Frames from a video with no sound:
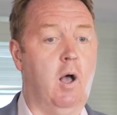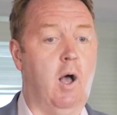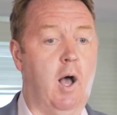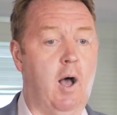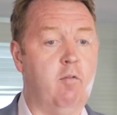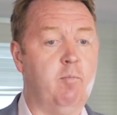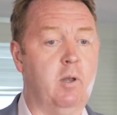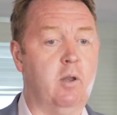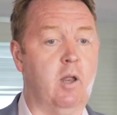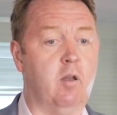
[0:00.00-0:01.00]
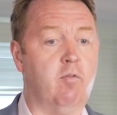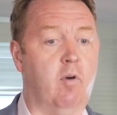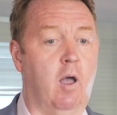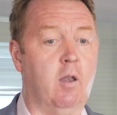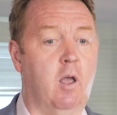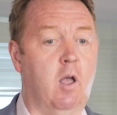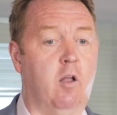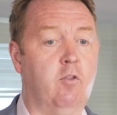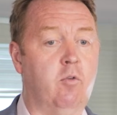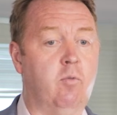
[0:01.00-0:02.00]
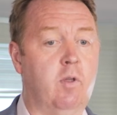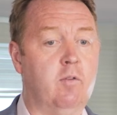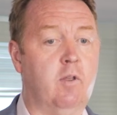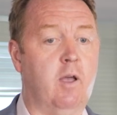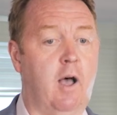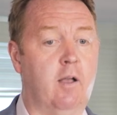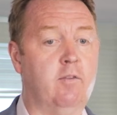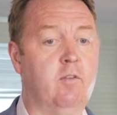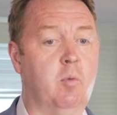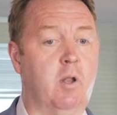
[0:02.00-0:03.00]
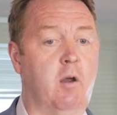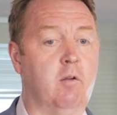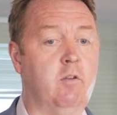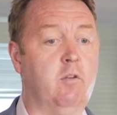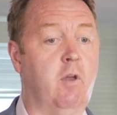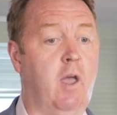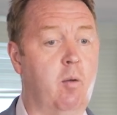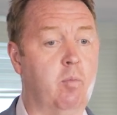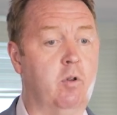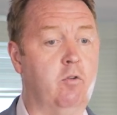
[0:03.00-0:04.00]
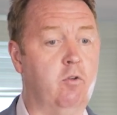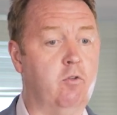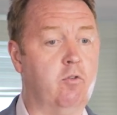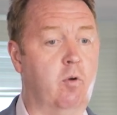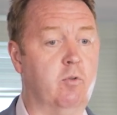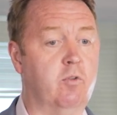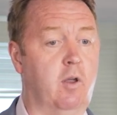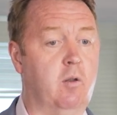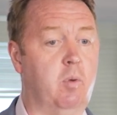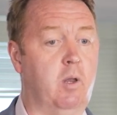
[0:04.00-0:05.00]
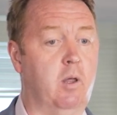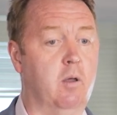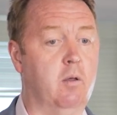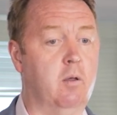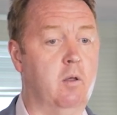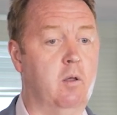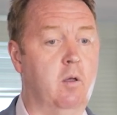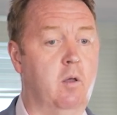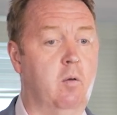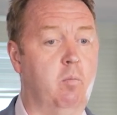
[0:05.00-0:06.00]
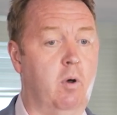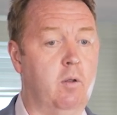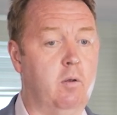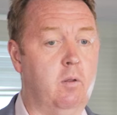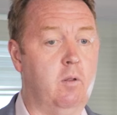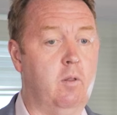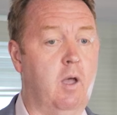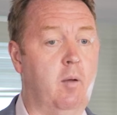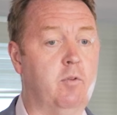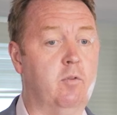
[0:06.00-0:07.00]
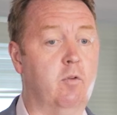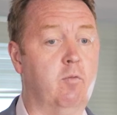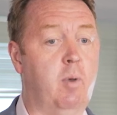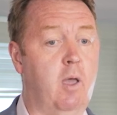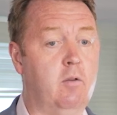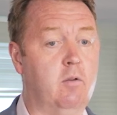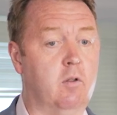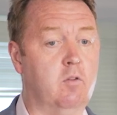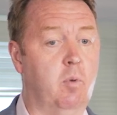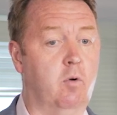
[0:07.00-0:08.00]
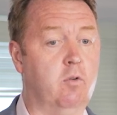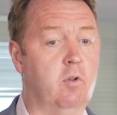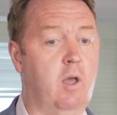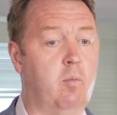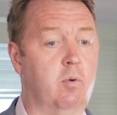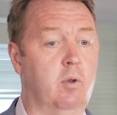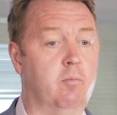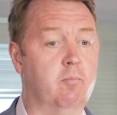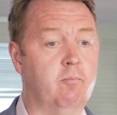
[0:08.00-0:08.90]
have been identified, and so this has similarities to heparin-induced thrombocytopenia, but in the absence of patient exposure to heparin.